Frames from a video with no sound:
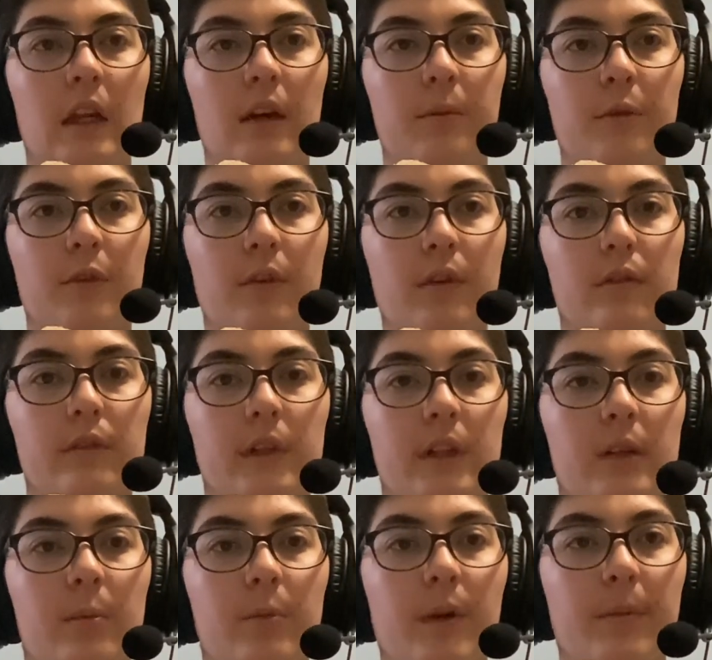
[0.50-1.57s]
I'm going over how
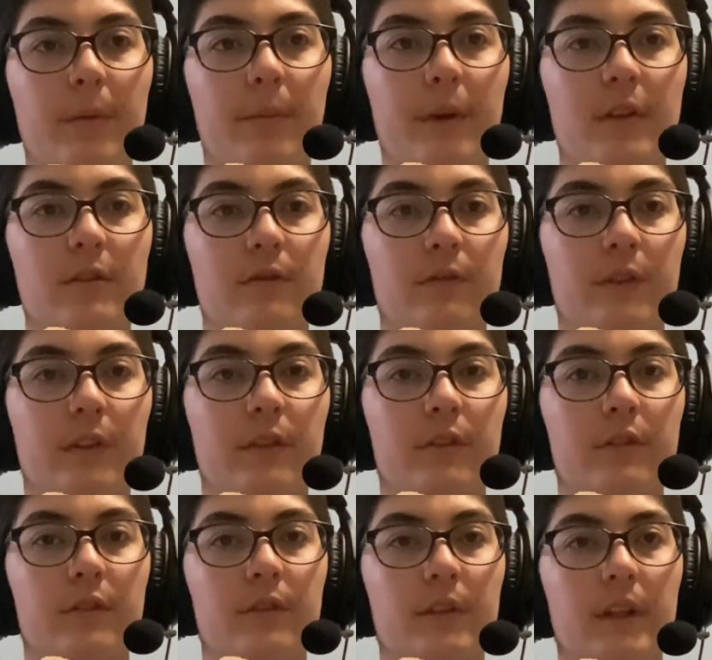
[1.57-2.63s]
to prep a patient for
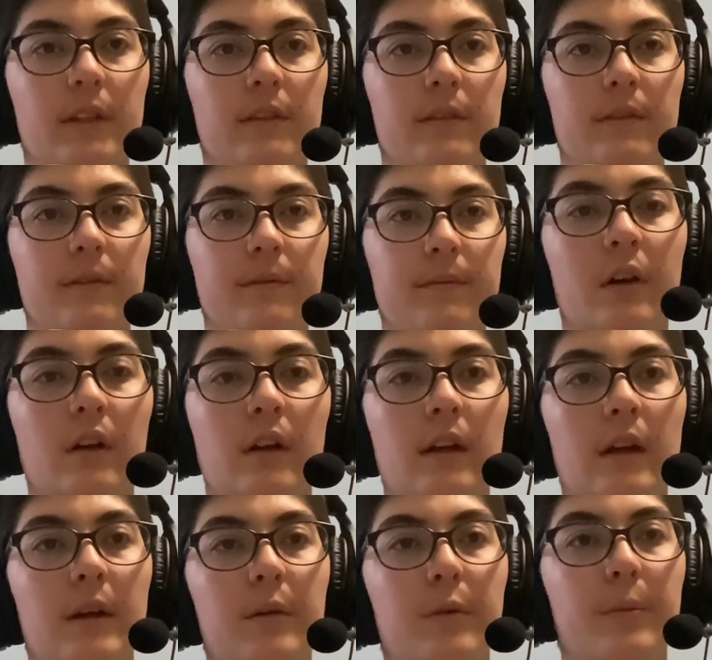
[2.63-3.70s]
surgery.
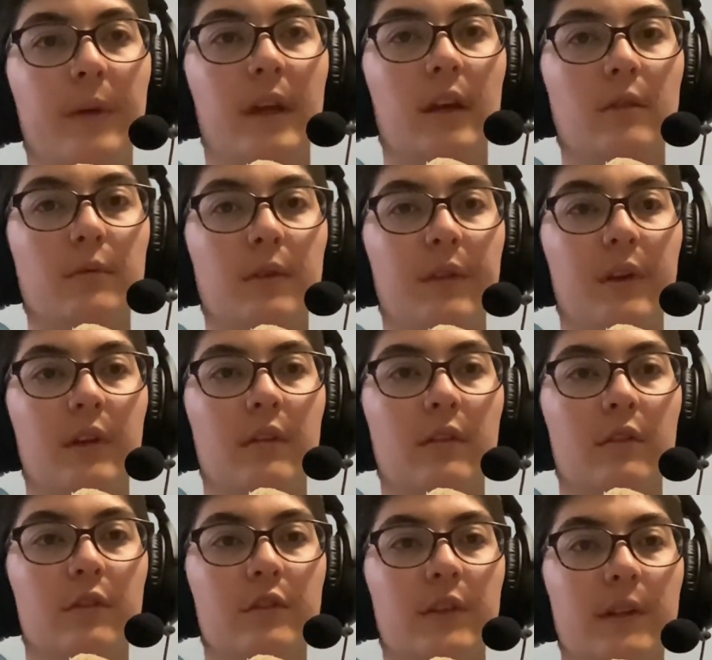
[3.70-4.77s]
I will begin with the
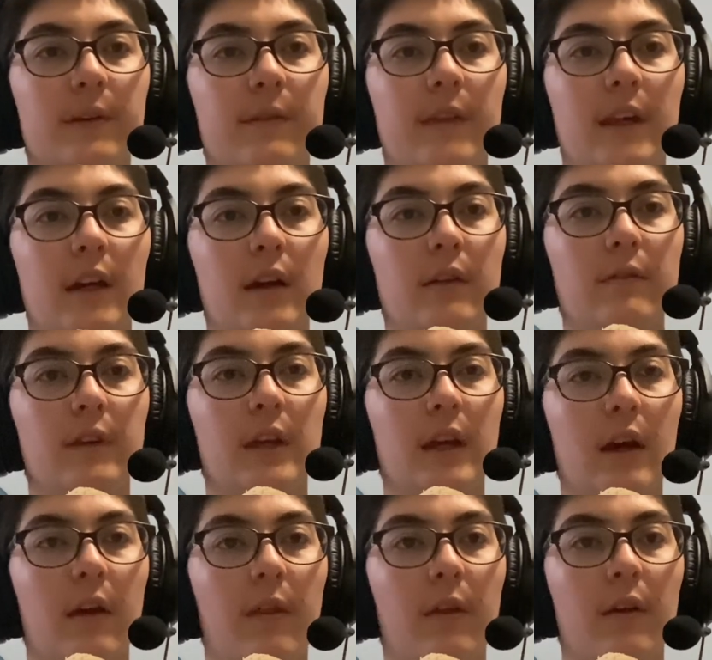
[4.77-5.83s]
insertion of the IV
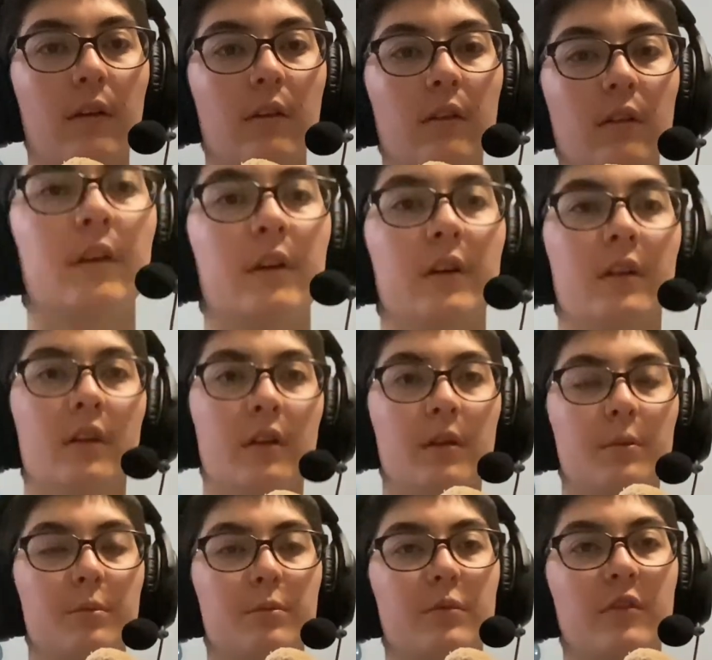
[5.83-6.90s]
catheter.
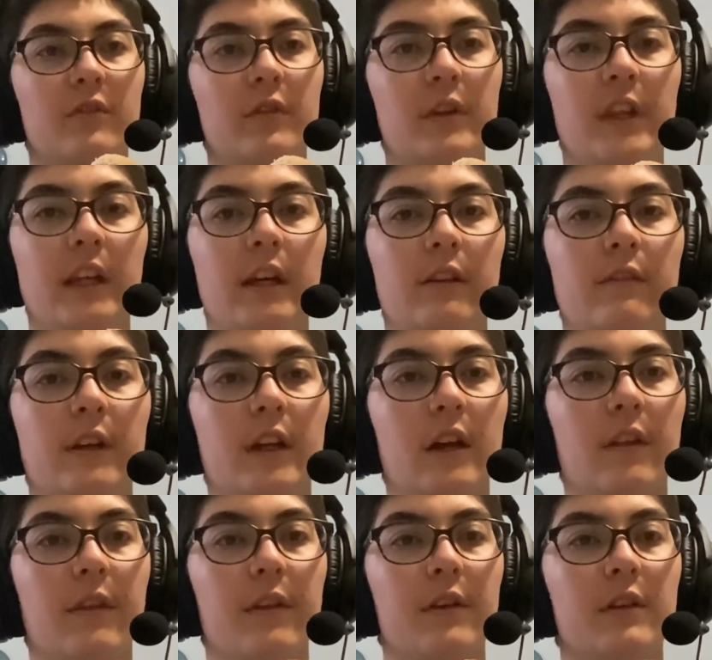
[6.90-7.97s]
Before the IV
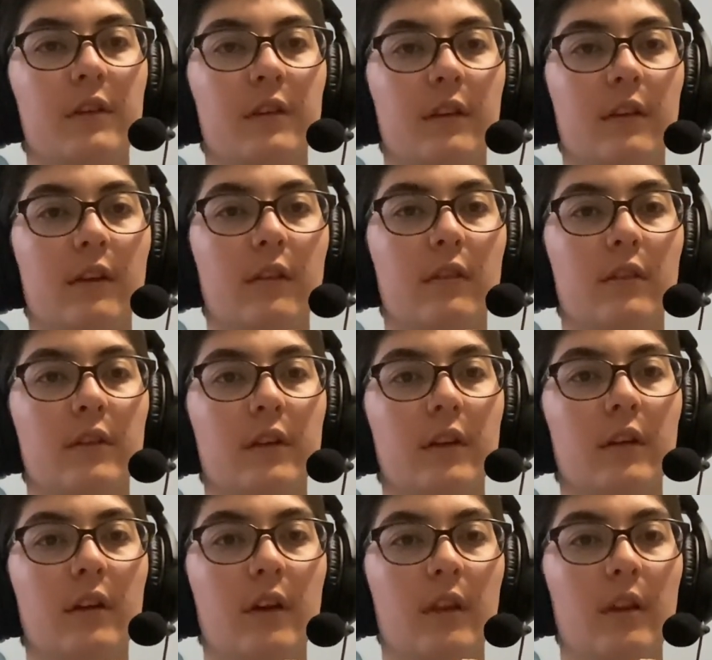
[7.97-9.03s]
catheter is
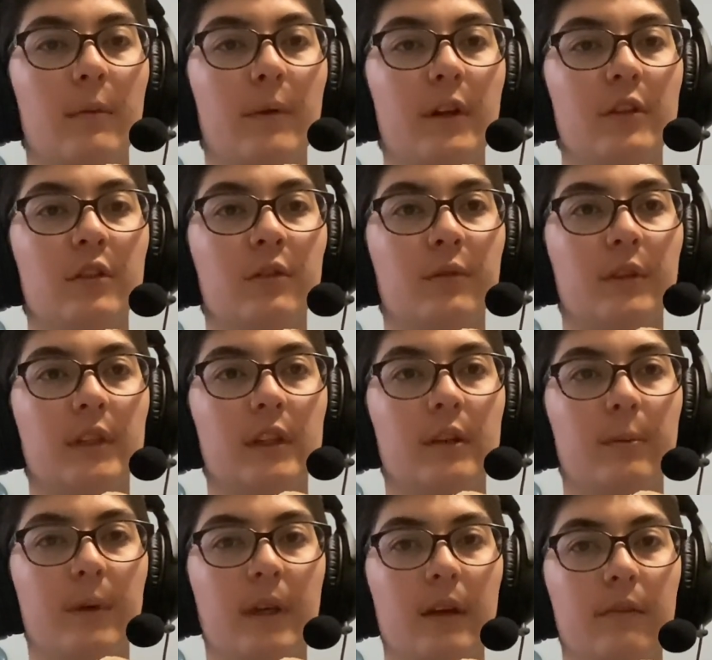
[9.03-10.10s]
inserted, the patient will need to
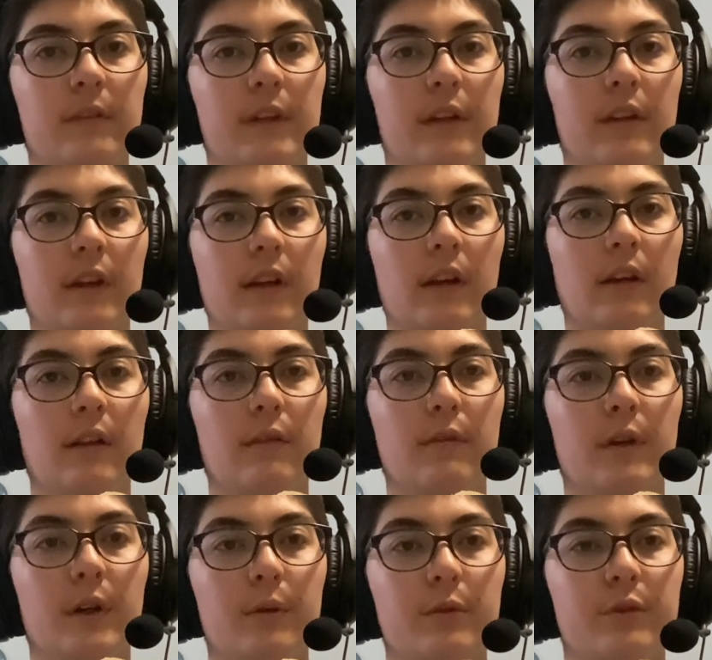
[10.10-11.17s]
be given a sedative,
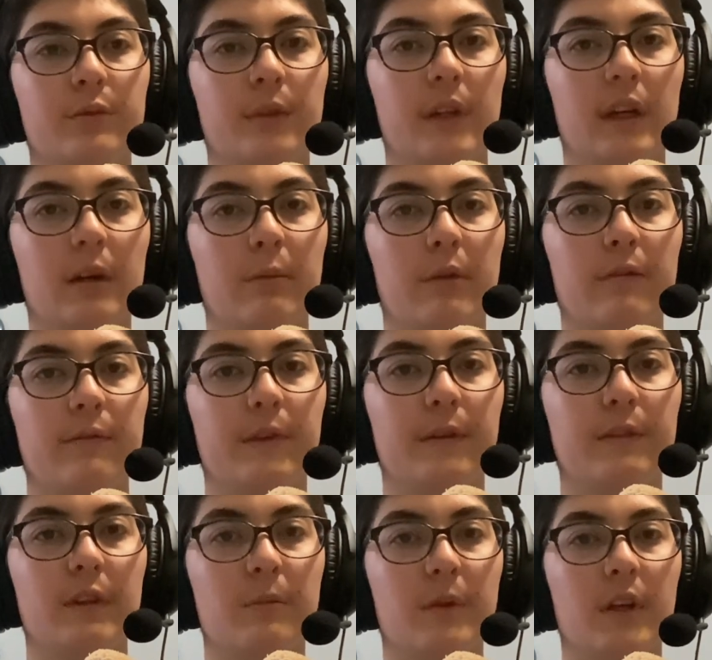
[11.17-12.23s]
which will take about
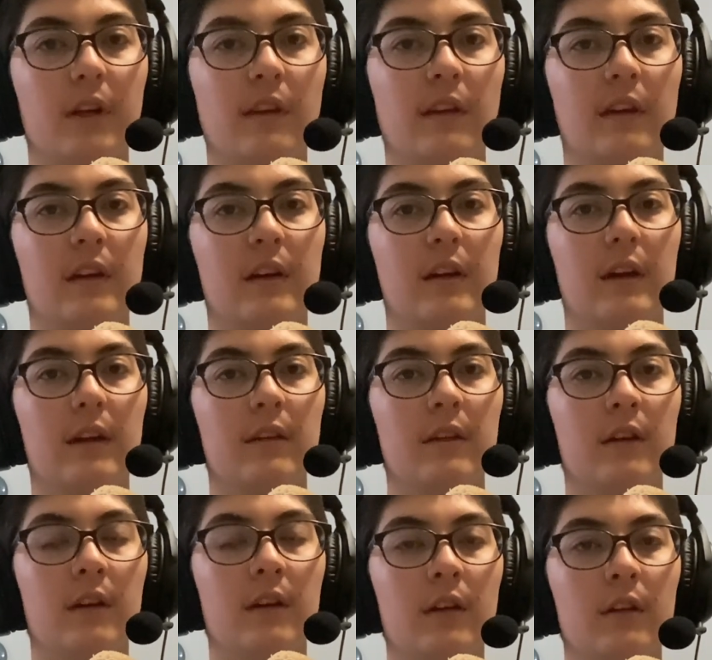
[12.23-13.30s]
15 minutes to kick in.
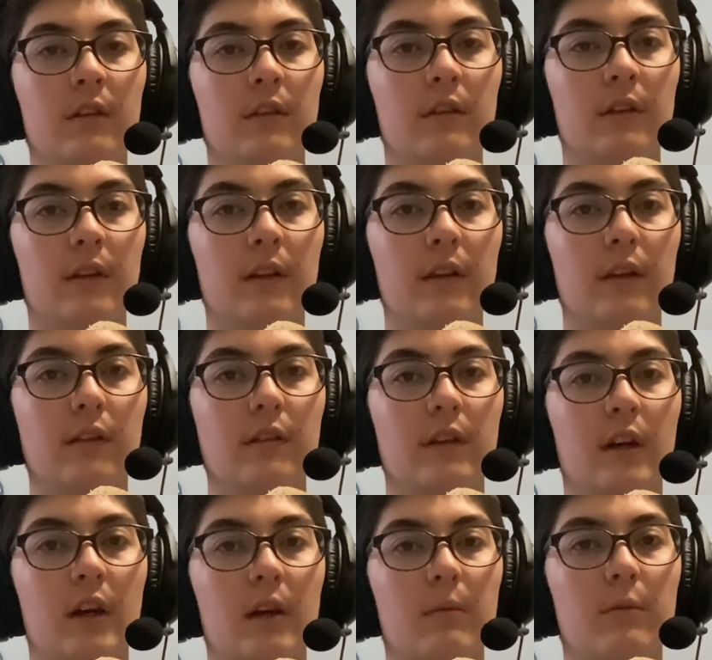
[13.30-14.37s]
During this
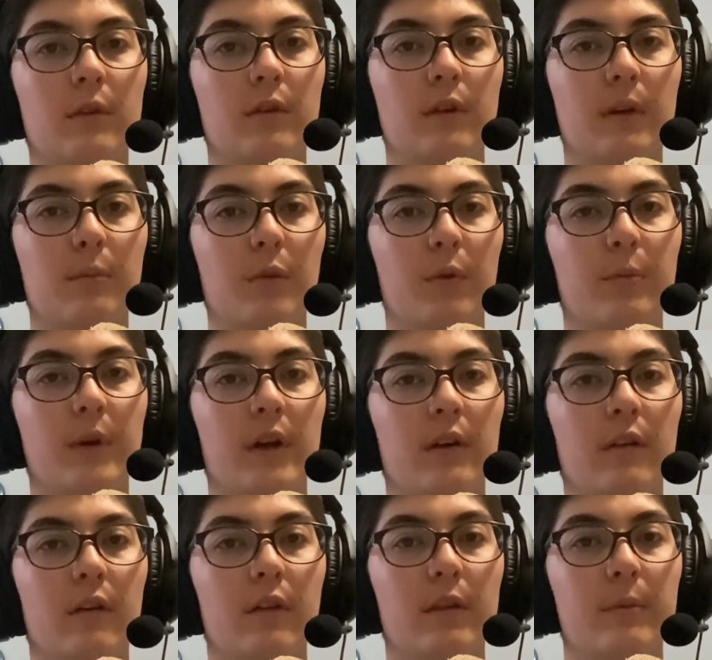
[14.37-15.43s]
time, you can
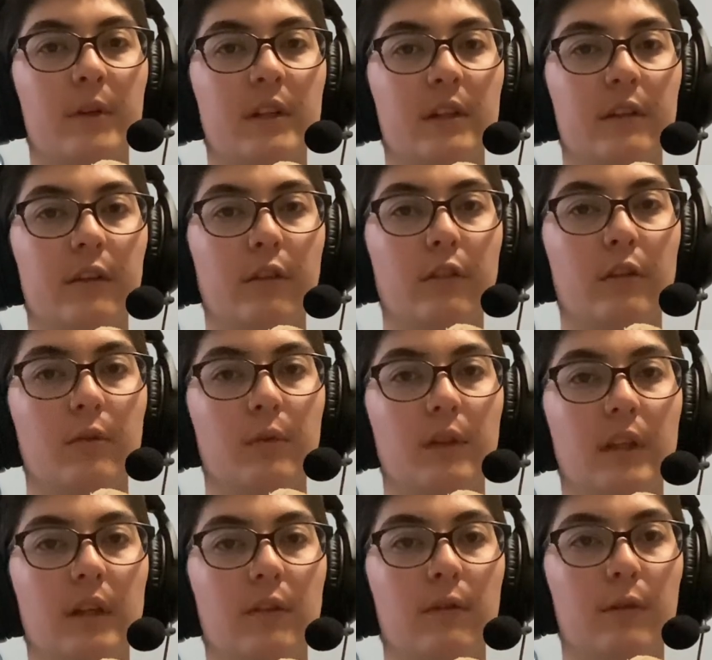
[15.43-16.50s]
prepare all the materials you will
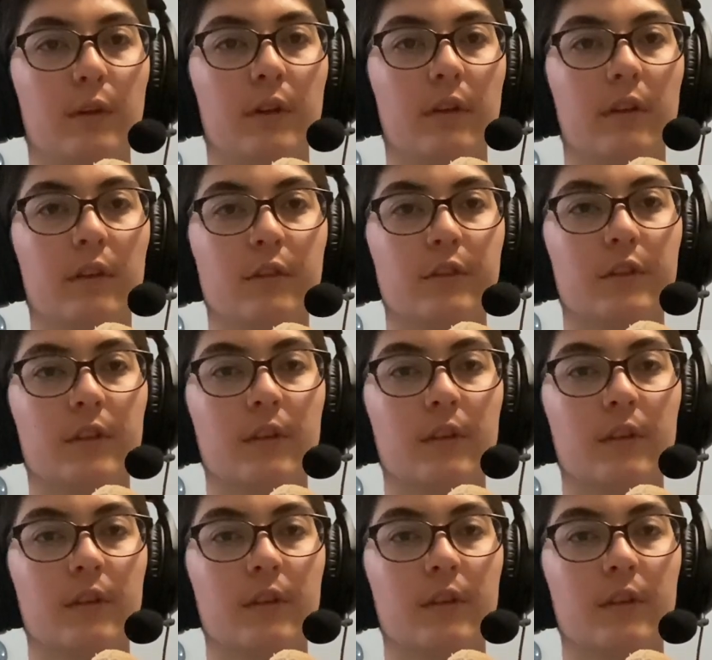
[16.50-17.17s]
need for insertion.